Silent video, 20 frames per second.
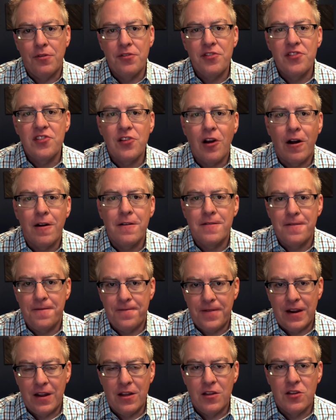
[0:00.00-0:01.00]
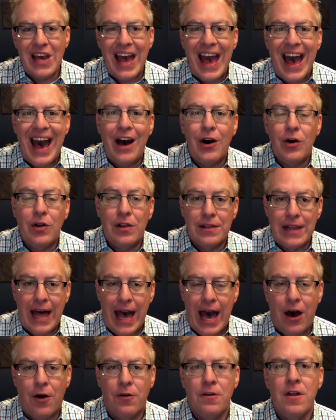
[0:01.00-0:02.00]
start to finish, out
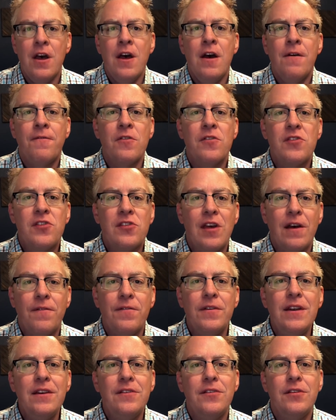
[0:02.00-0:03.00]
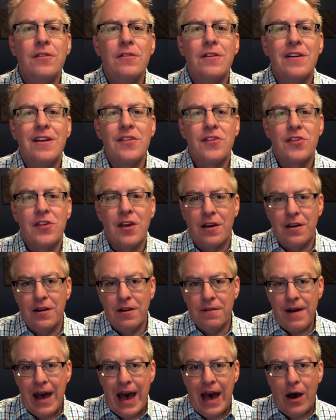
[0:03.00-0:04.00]
loud for 72
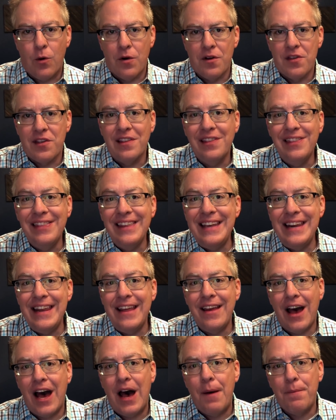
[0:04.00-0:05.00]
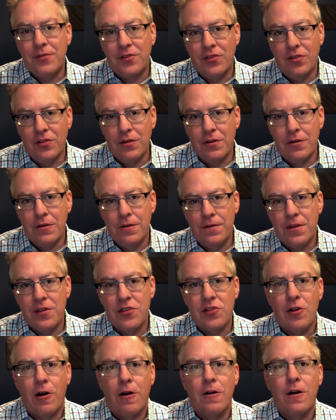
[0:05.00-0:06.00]
consecutive hours leading up to the
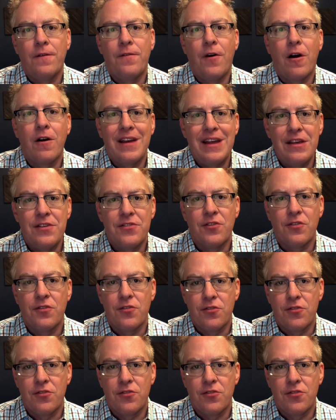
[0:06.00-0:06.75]
start of our Easter